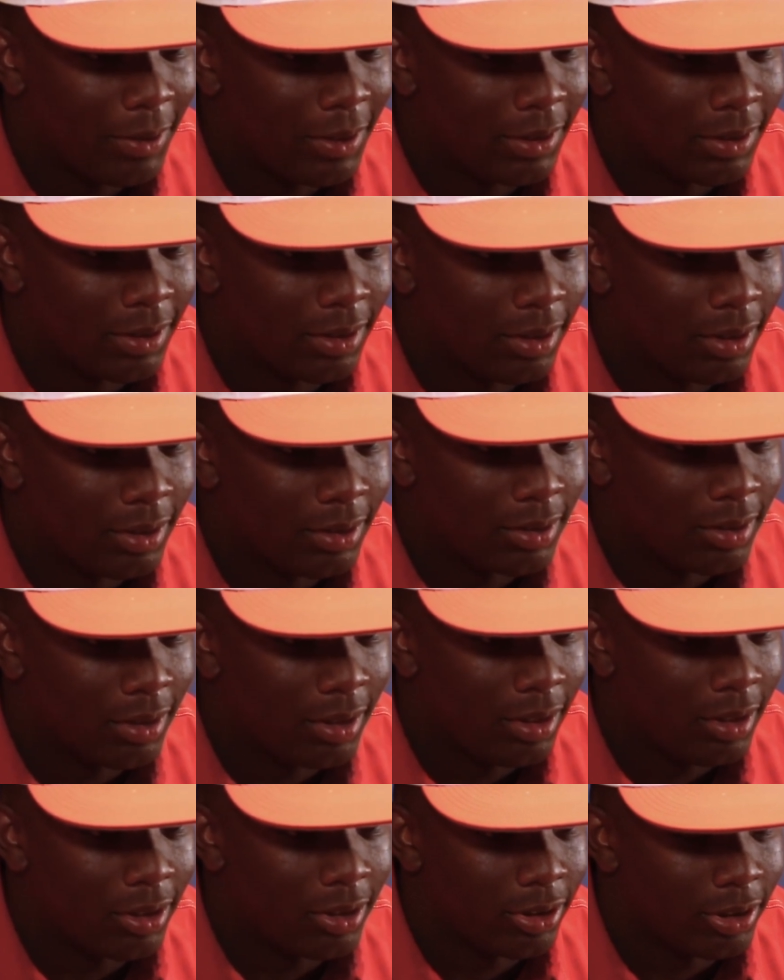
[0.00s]
He's a
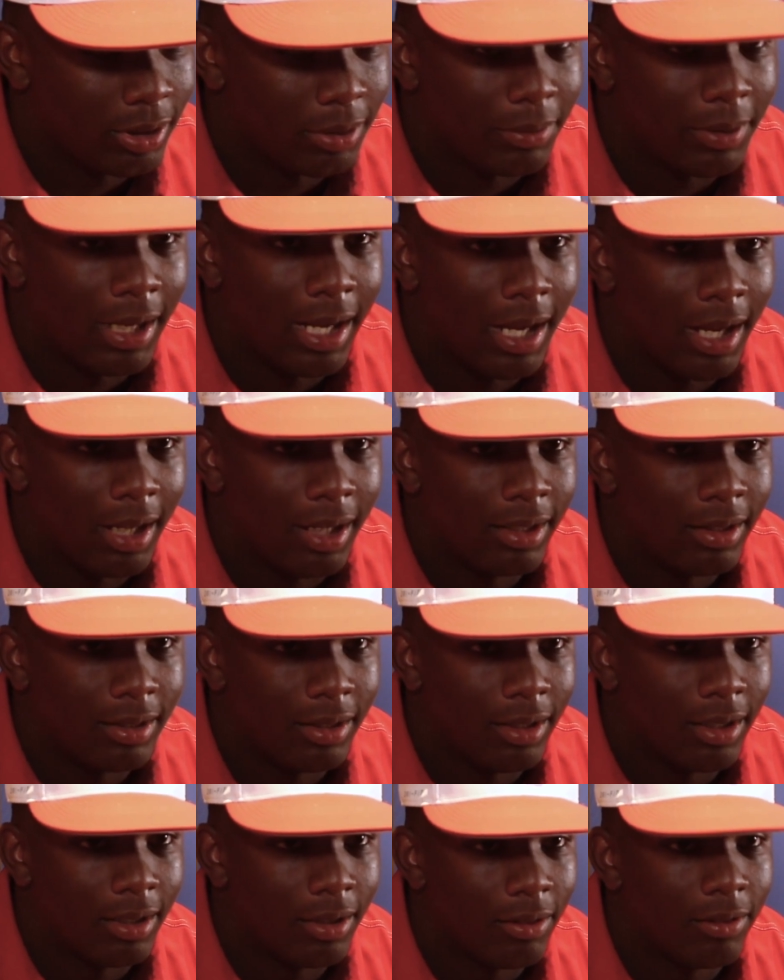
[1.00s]
leadership guy.
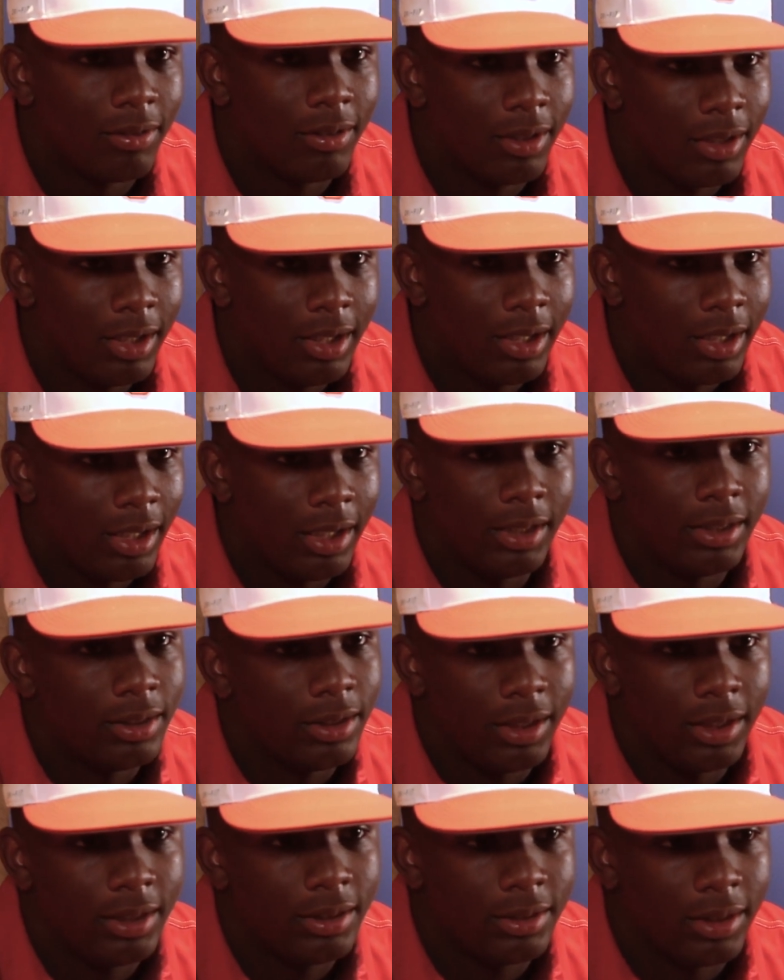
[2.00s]
You know,
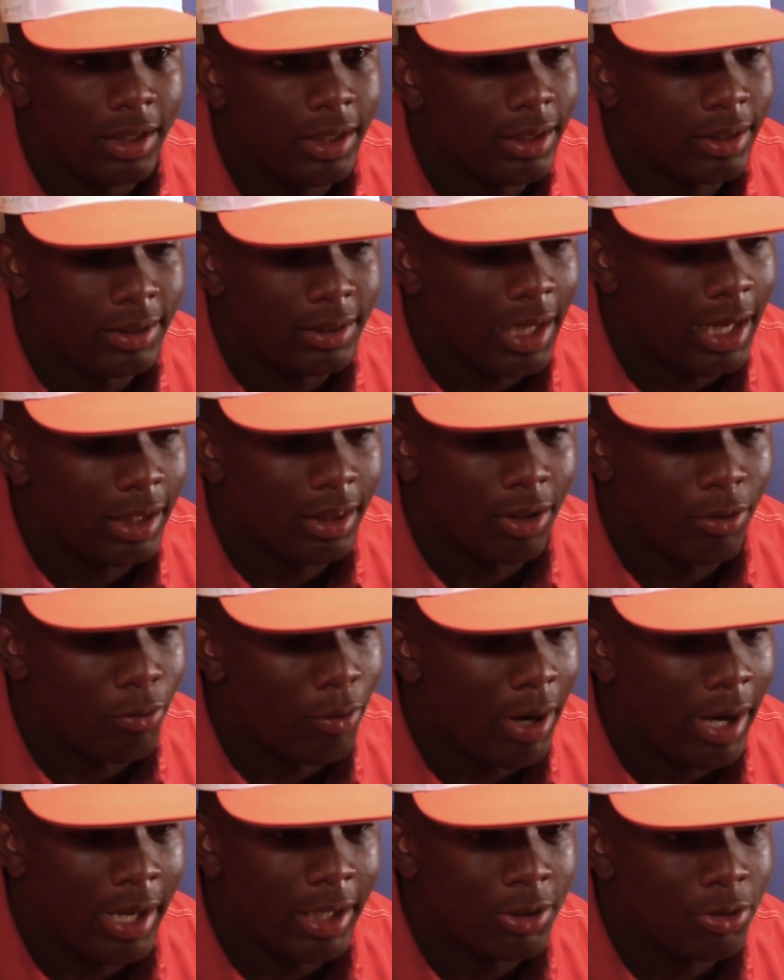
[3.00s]
he can take the
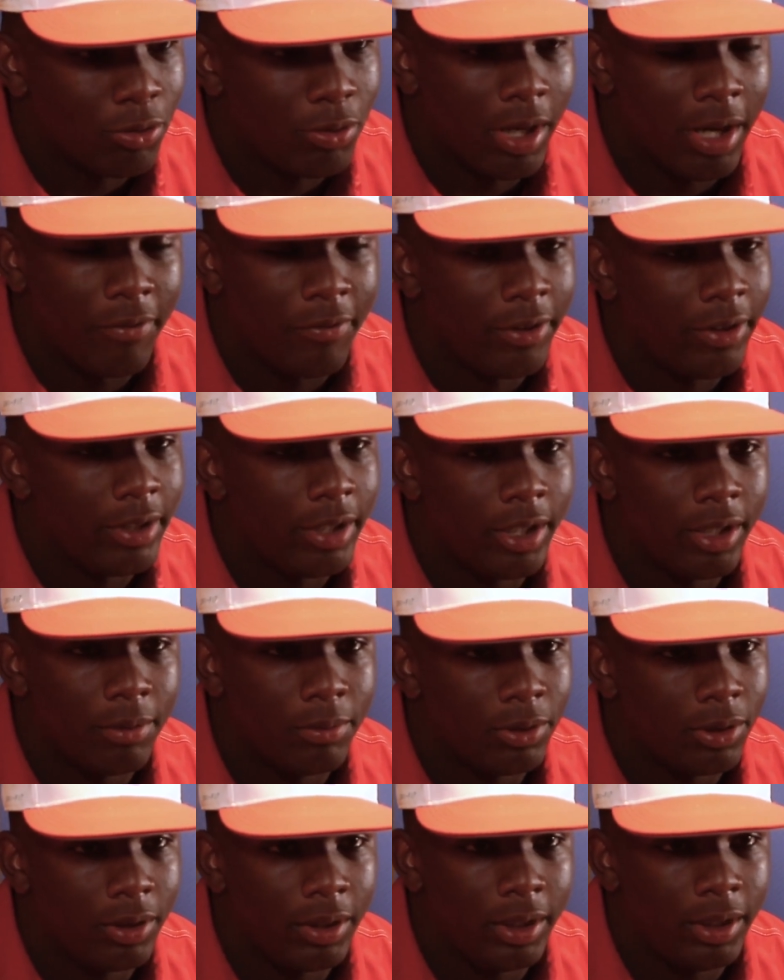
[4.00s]
reins whenever you need
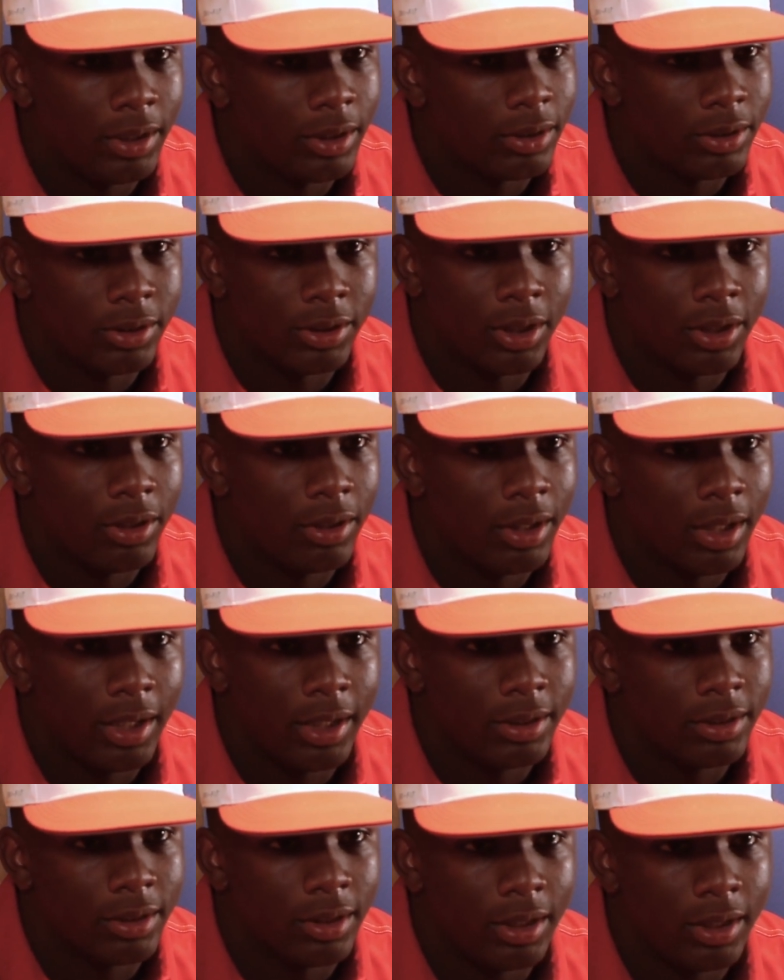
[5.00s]
him to. He can show you that
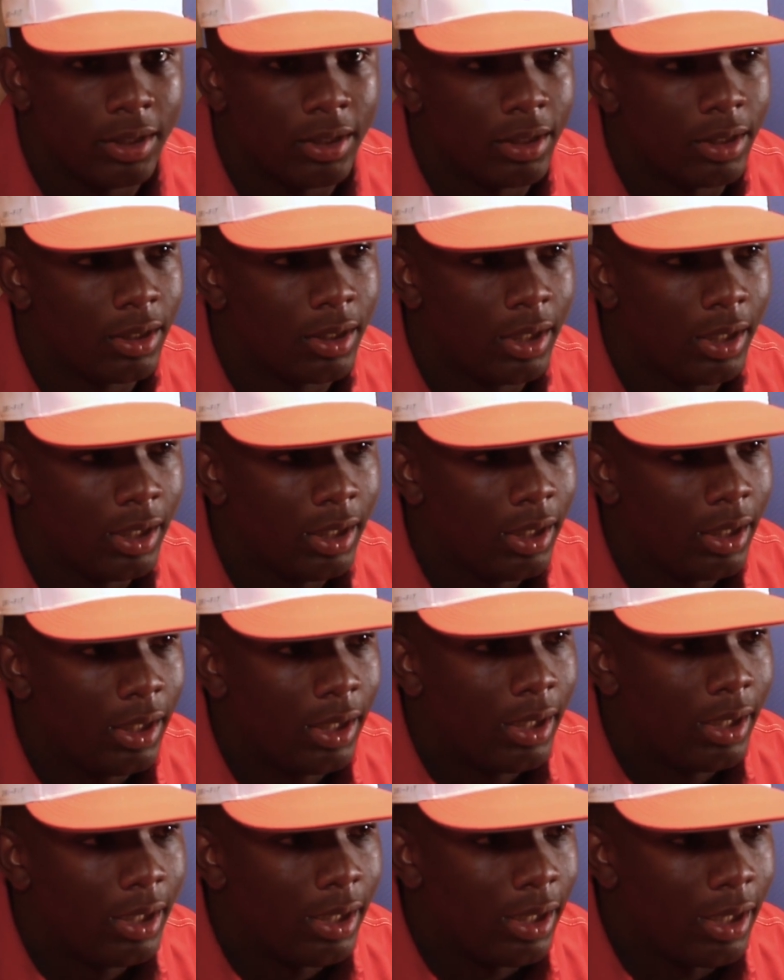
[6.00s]
he's a leader.
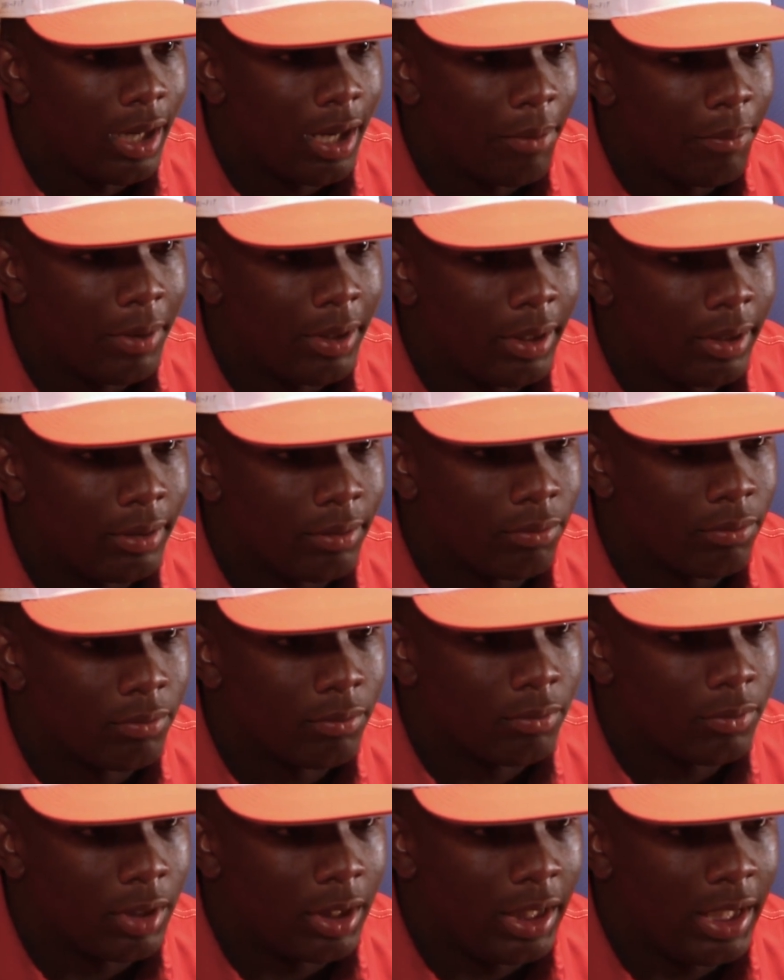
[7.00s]
And I mean,
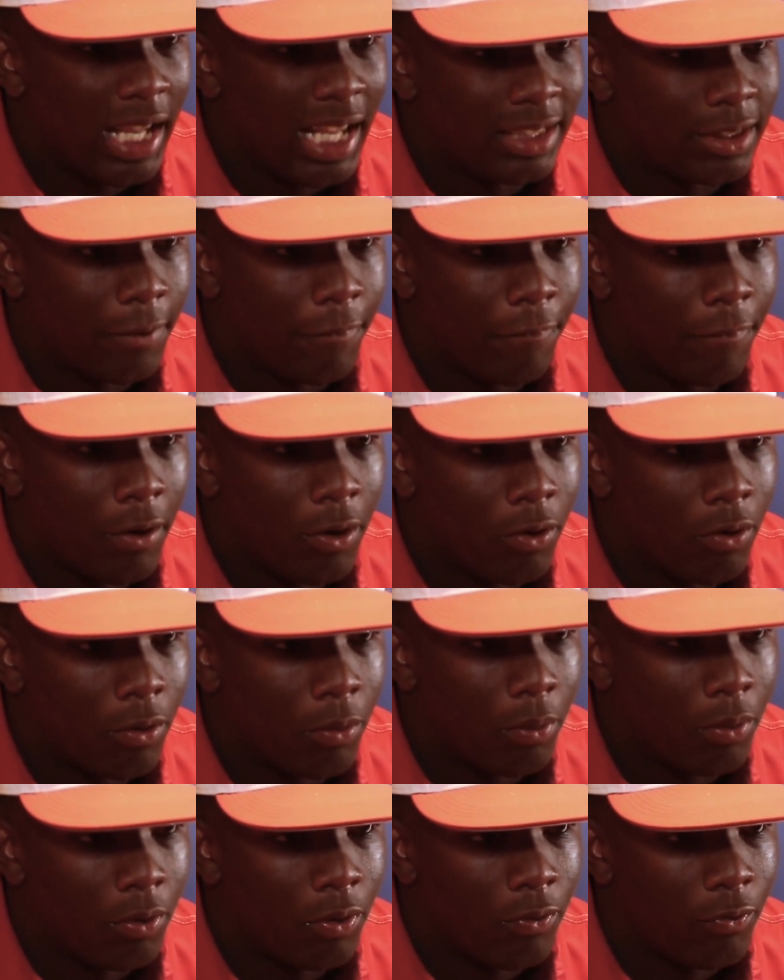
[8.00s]
he has a vocal
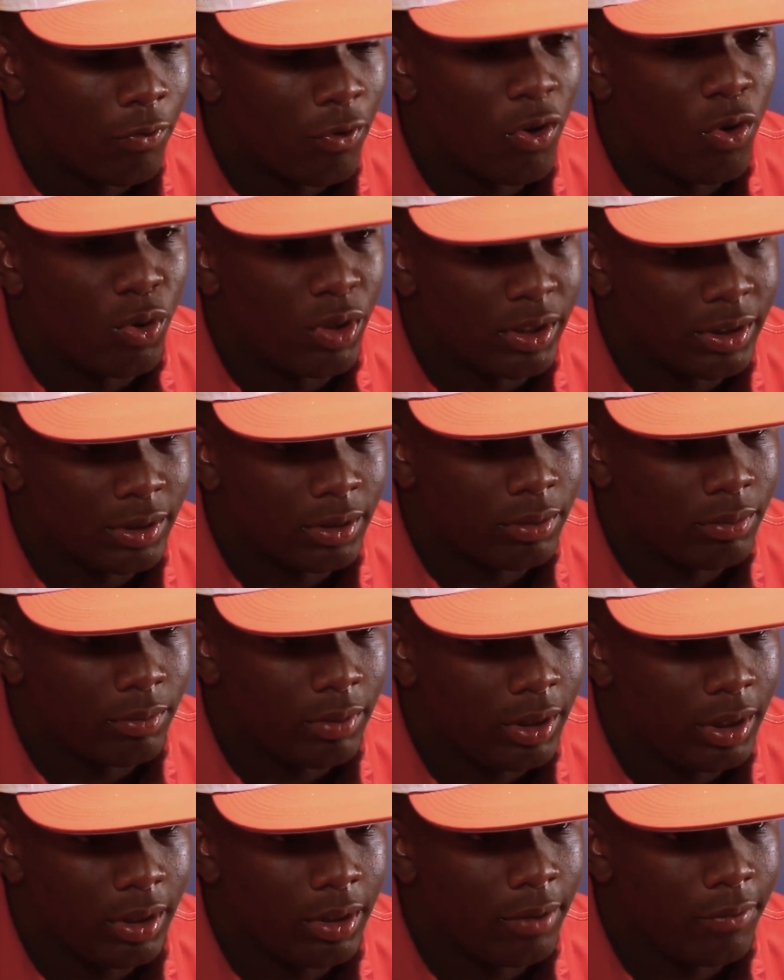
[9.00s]
voice.
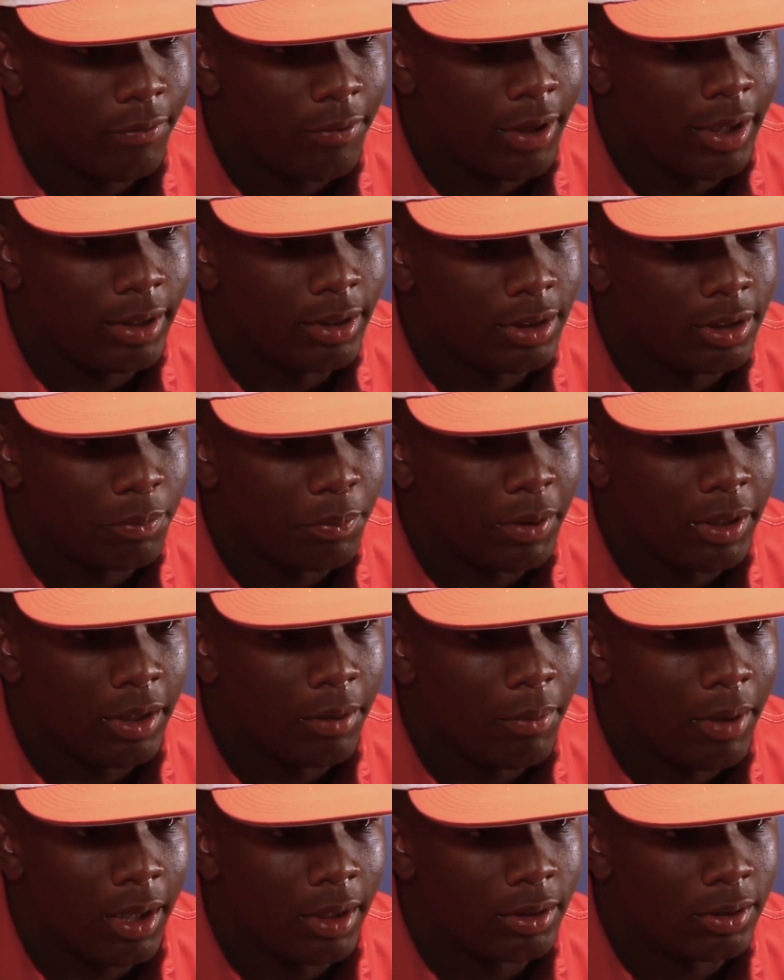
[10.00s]
He isn't afraid to speak
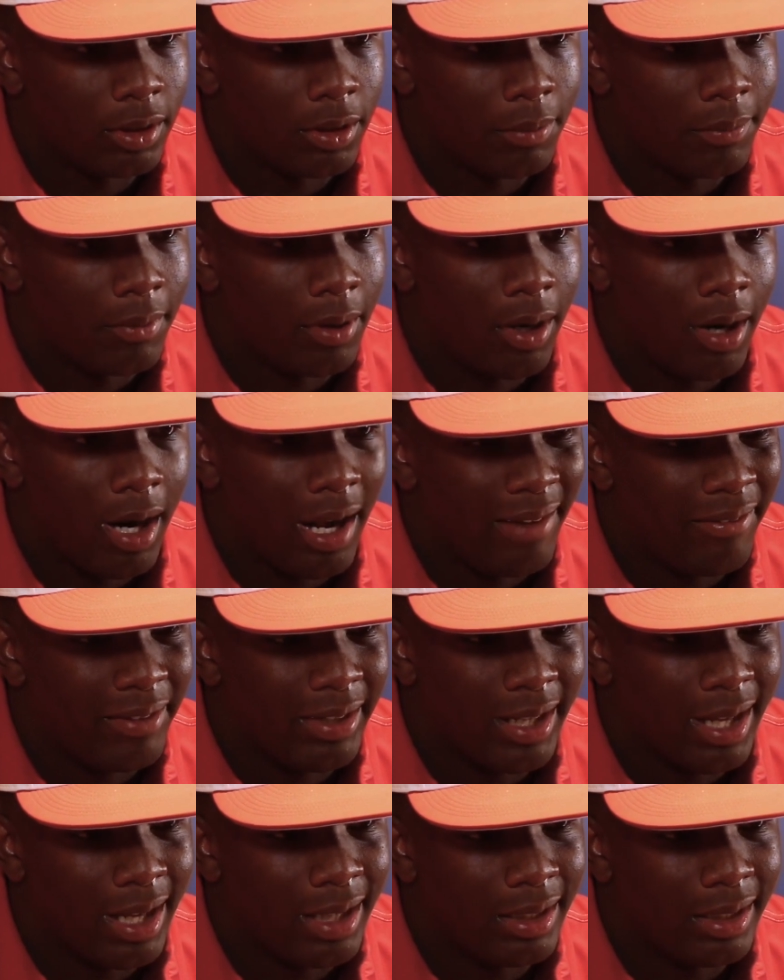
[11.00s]
about something or have
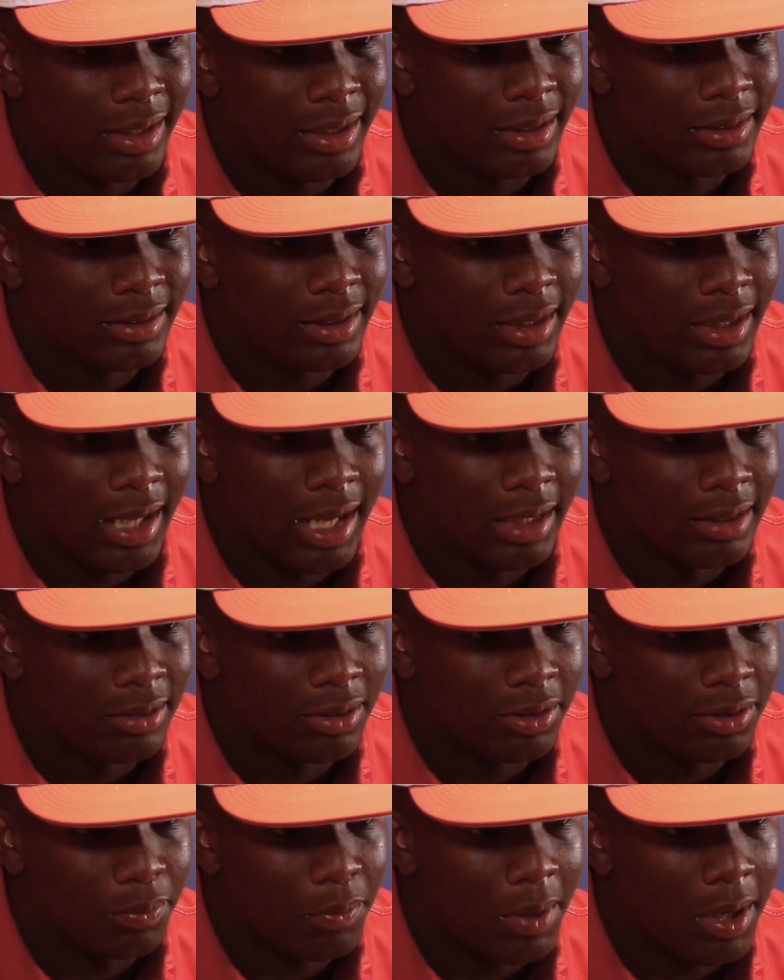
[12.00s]
any ideas that he has
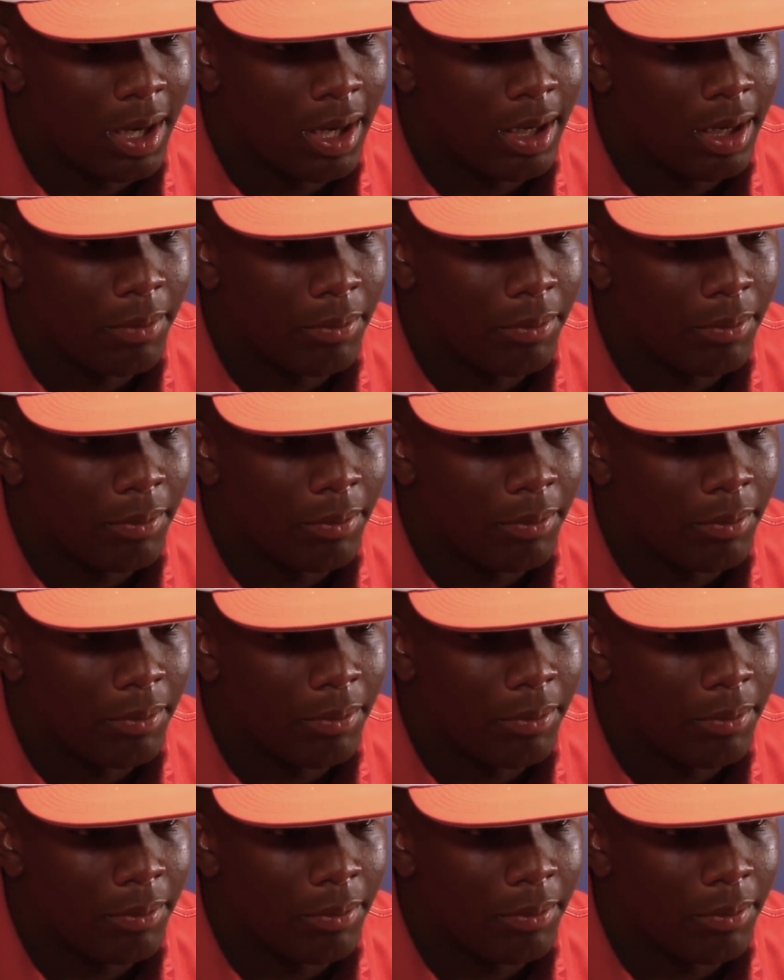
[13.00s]
on his mind.